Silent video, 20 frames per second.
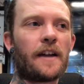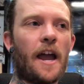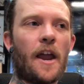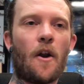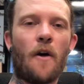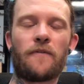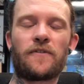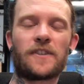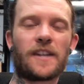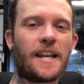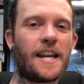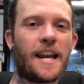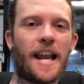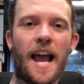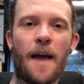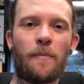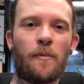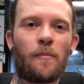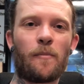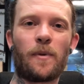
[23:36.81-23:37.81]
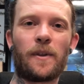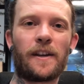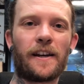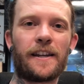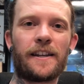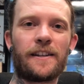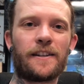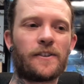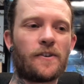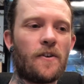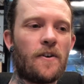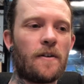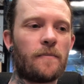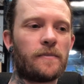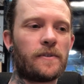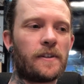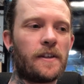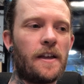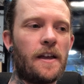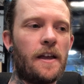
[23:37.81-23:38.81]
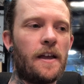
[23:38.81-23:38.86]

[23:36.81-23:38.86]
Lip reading: And I've seen it happen plenty of times.